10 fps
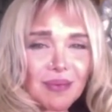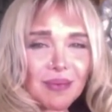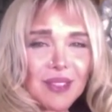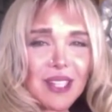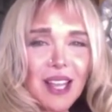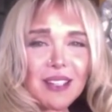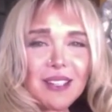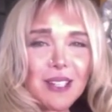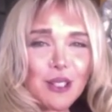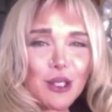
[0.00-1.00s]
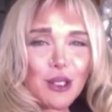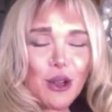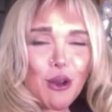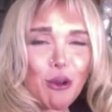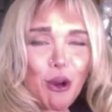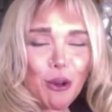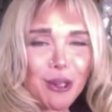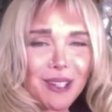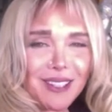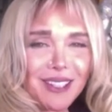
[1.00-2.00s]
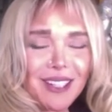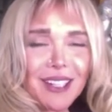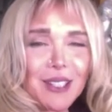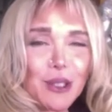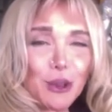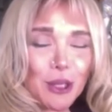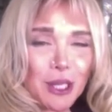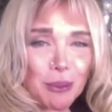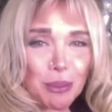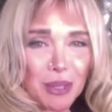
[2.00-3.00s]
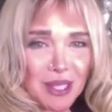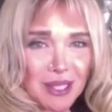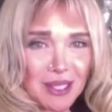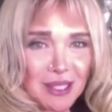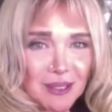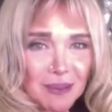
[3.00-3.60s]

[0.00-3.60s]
sadness, sorrow, to inner peace,